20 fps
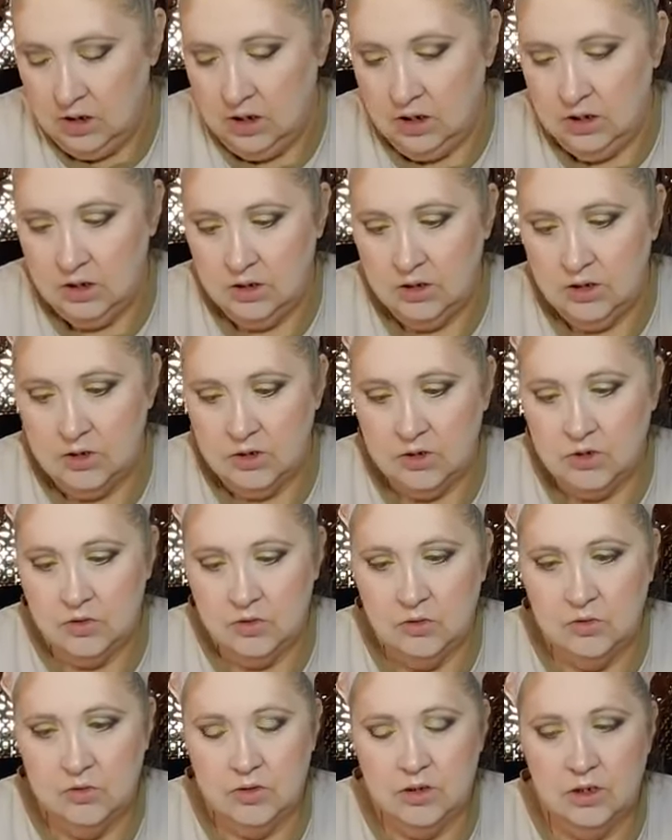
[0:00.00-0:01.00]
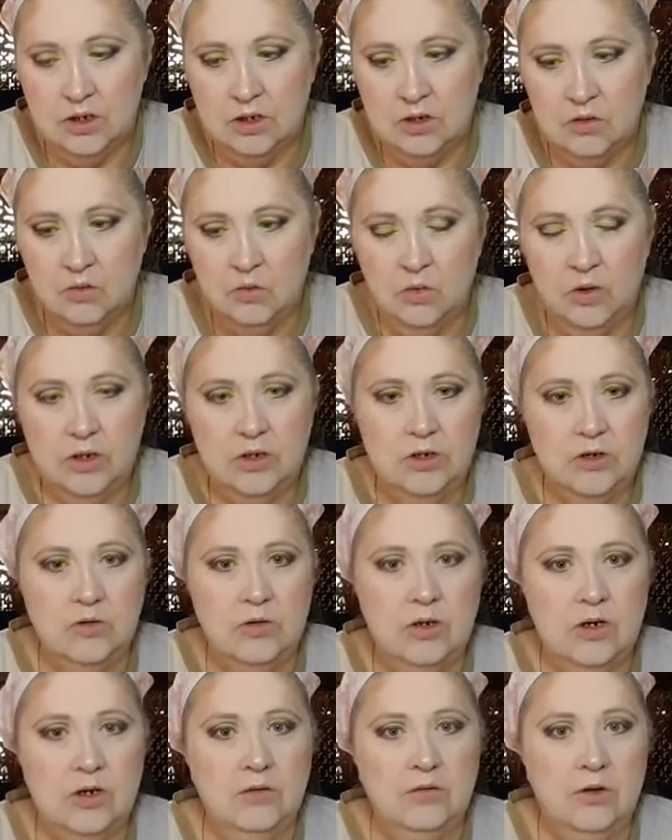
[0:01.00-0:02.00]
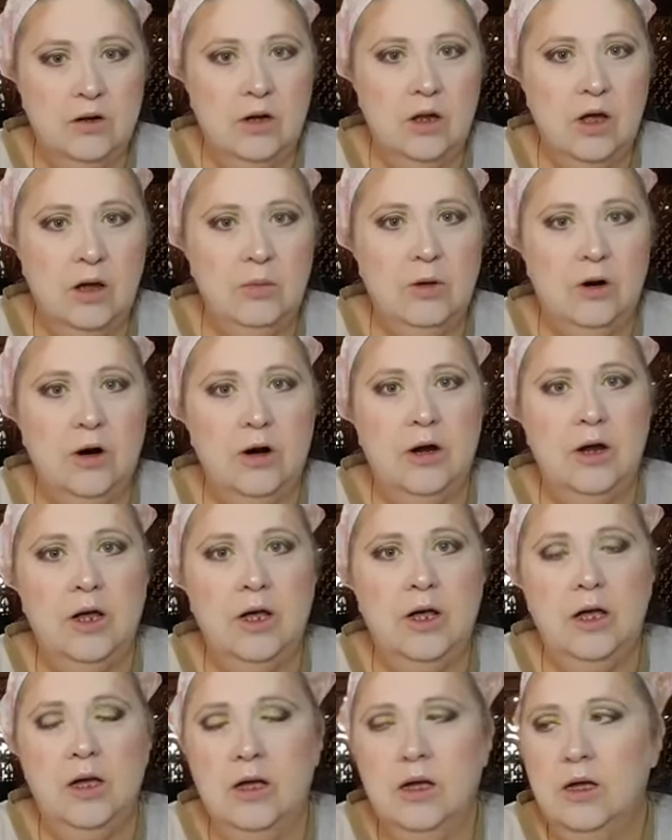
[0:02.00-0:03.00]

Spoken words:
And then Susan went to a different library.